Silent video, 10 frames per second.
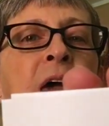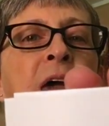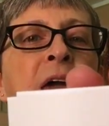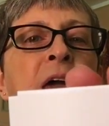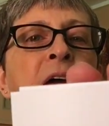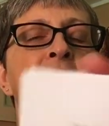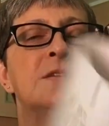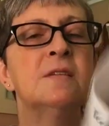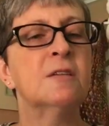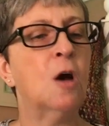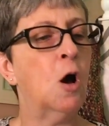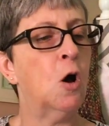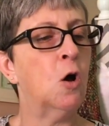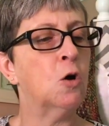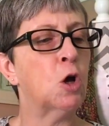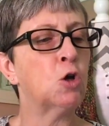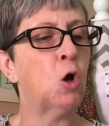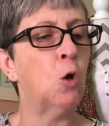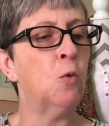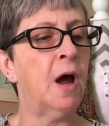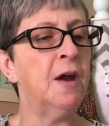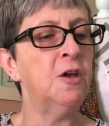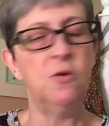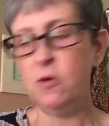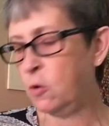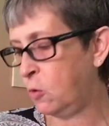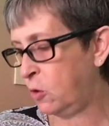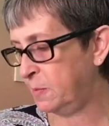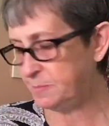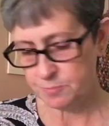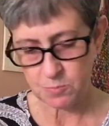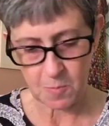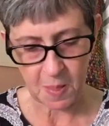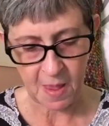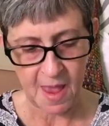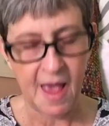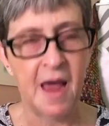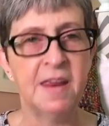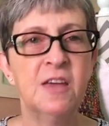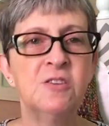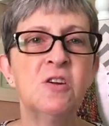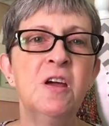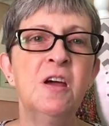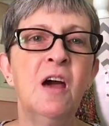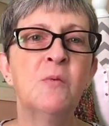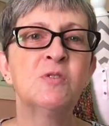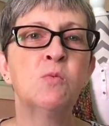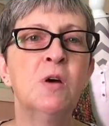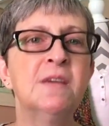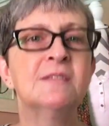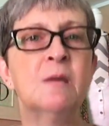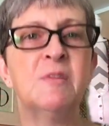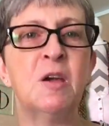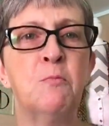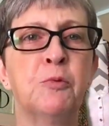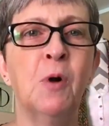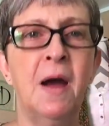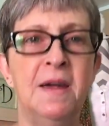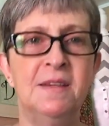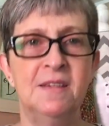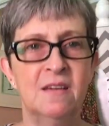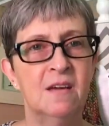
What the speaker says: And this is called Go Ride a Unicorn. And yesterday I was wanting something bright